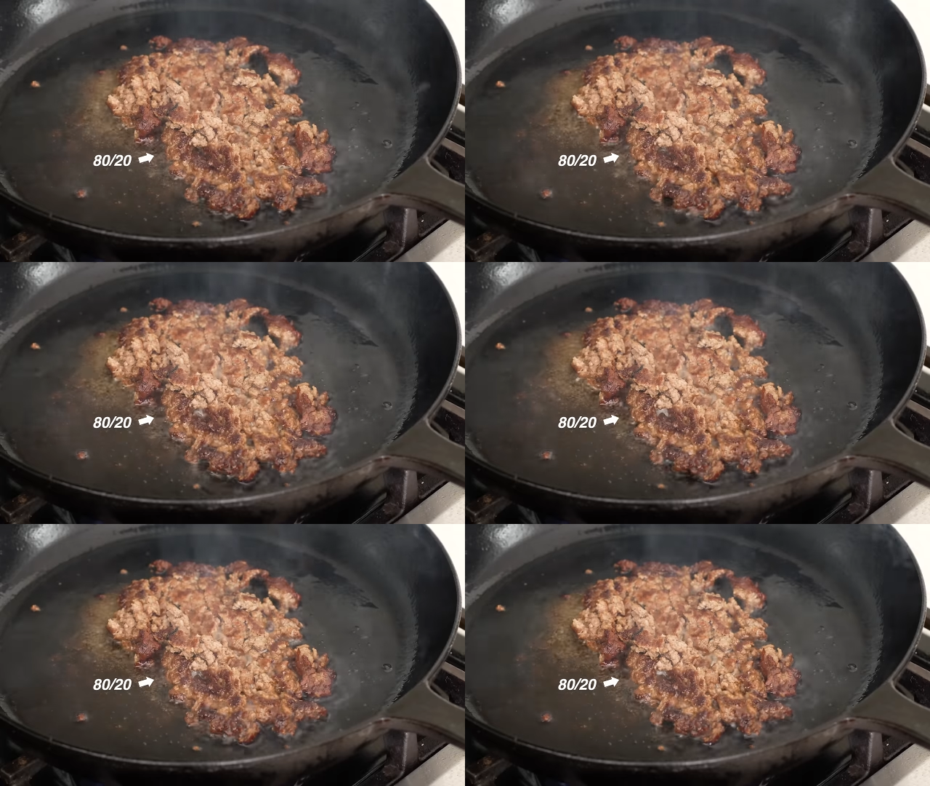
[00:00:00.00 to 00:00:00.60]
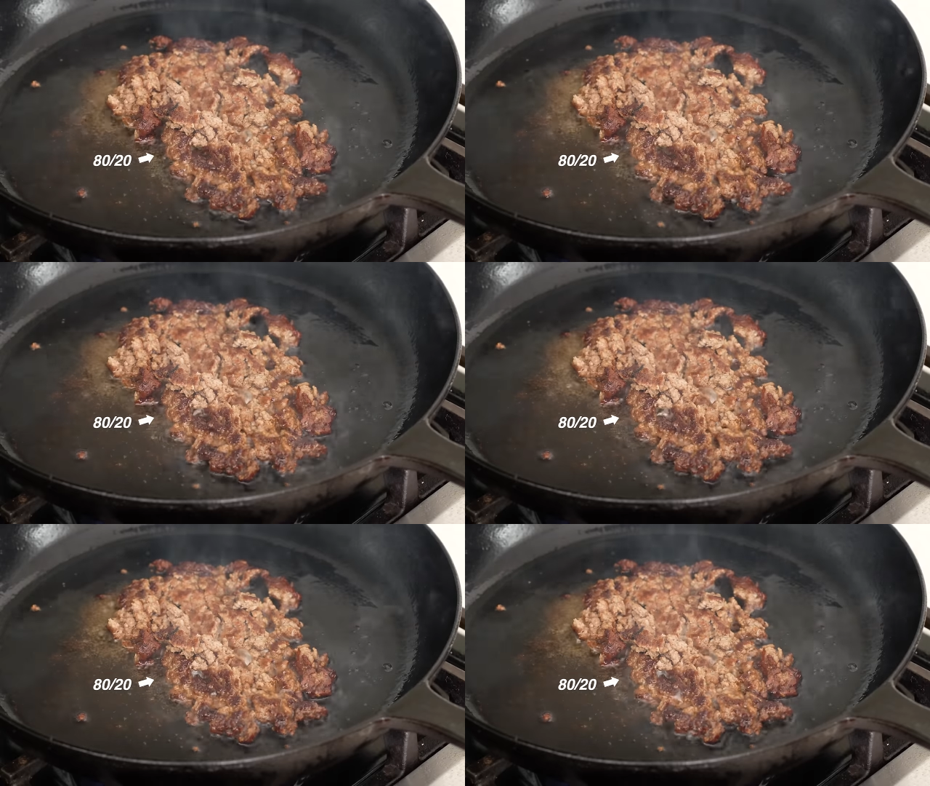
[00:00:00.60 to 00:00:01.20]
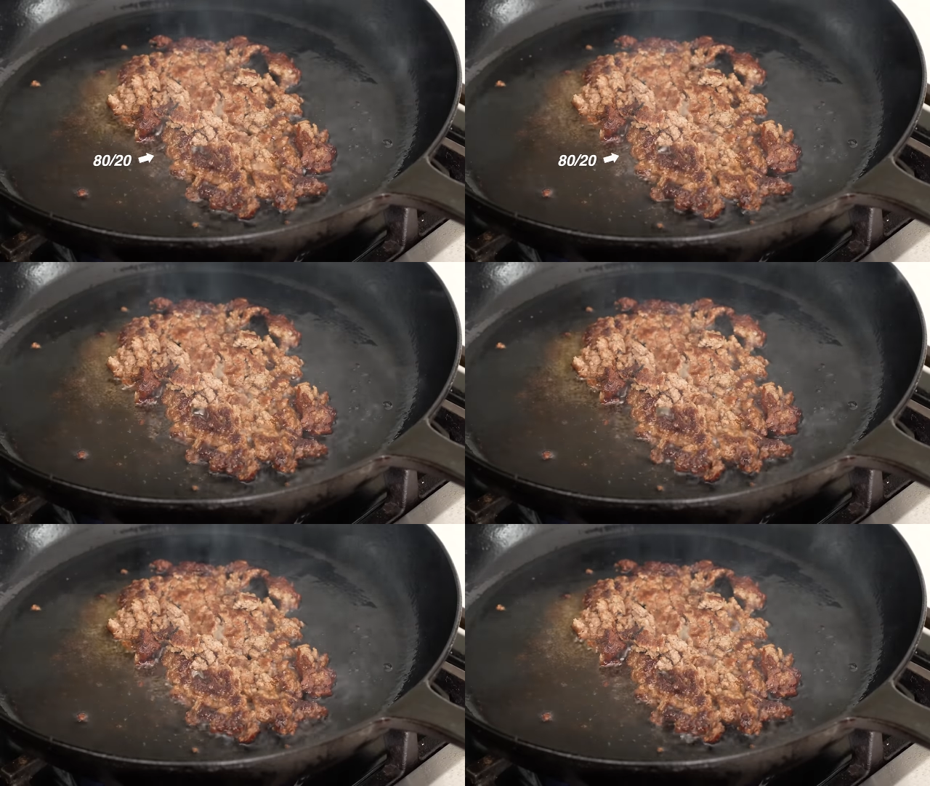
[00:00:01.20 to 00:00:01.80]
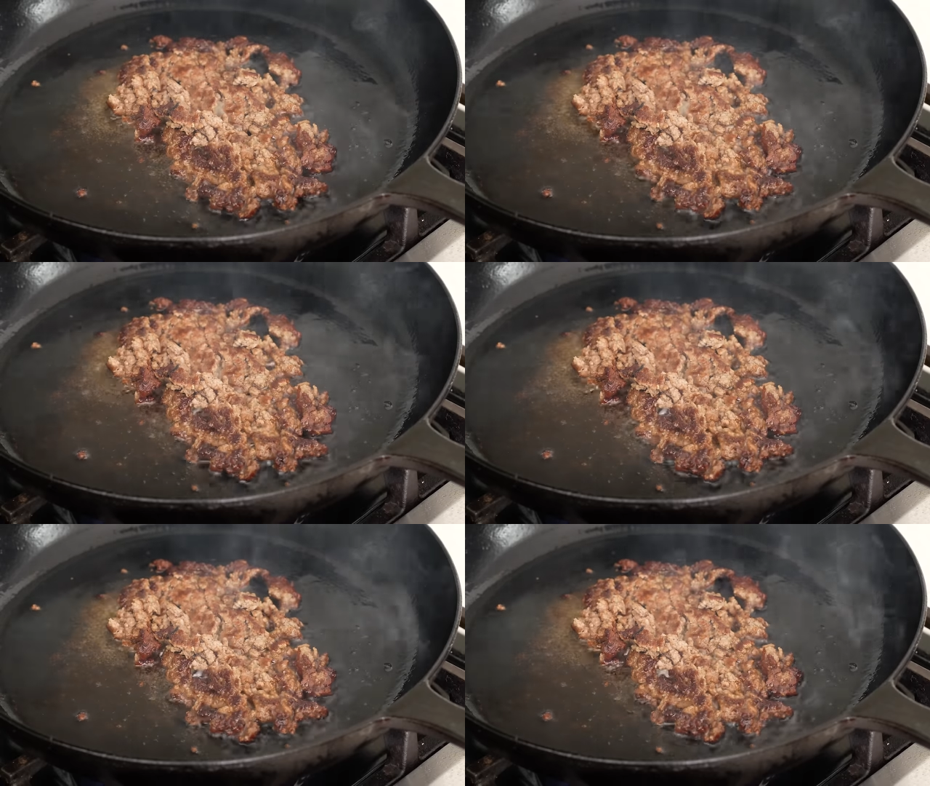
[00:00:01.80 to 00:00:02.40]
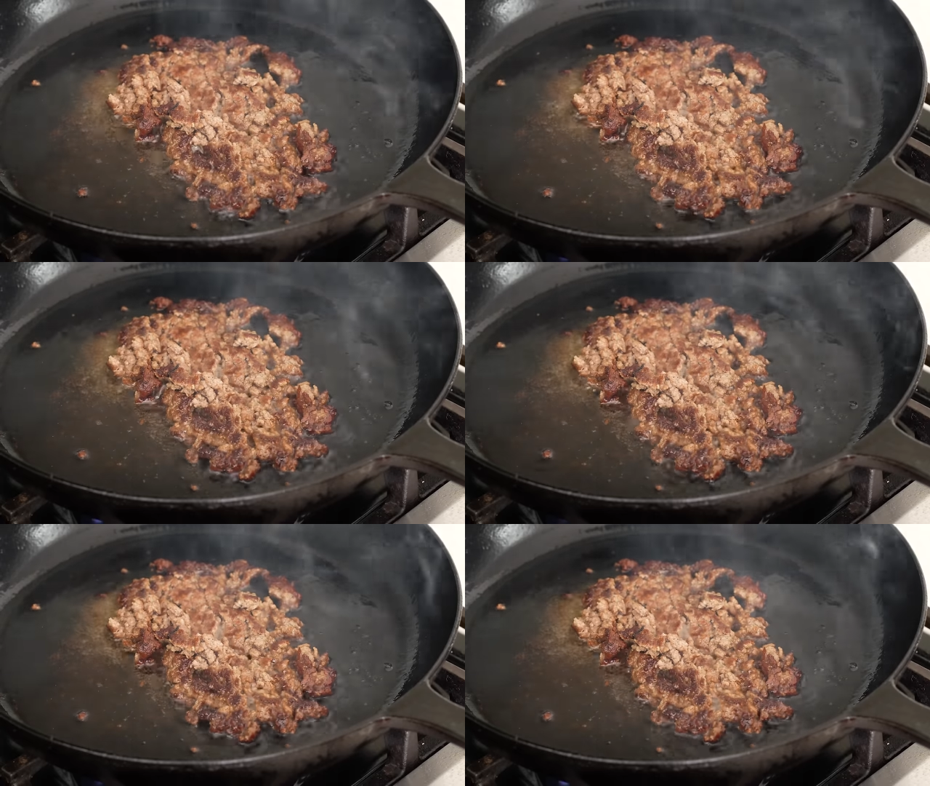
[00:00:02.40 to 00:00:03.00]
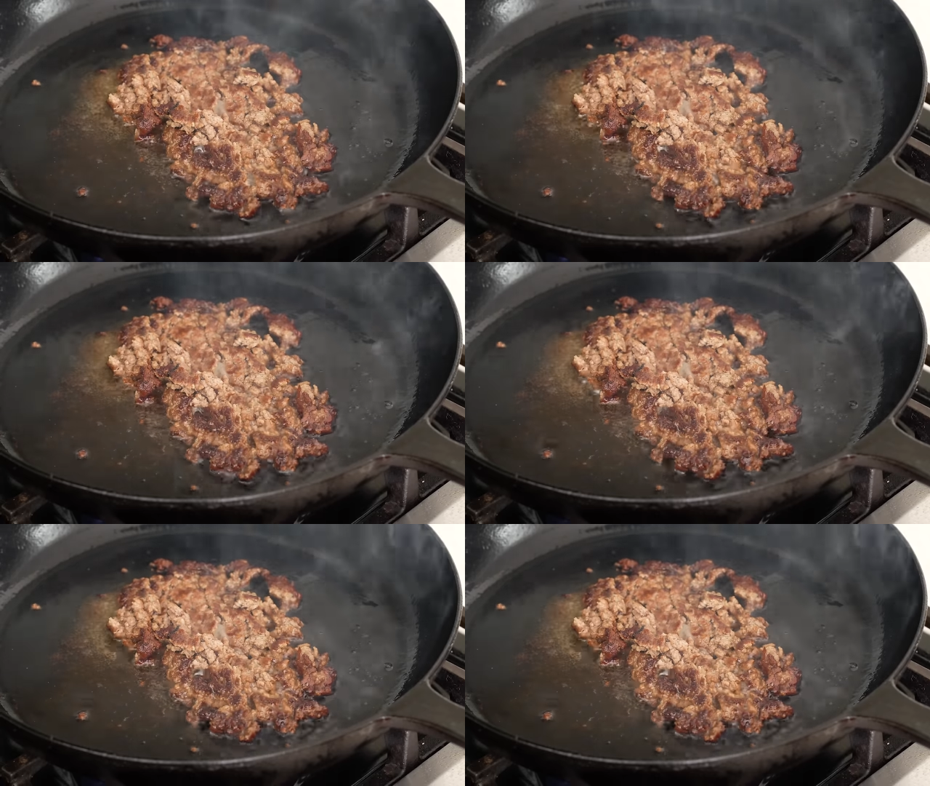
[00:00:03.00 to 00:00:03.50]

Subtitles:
No face is visible, so there are no lips to read.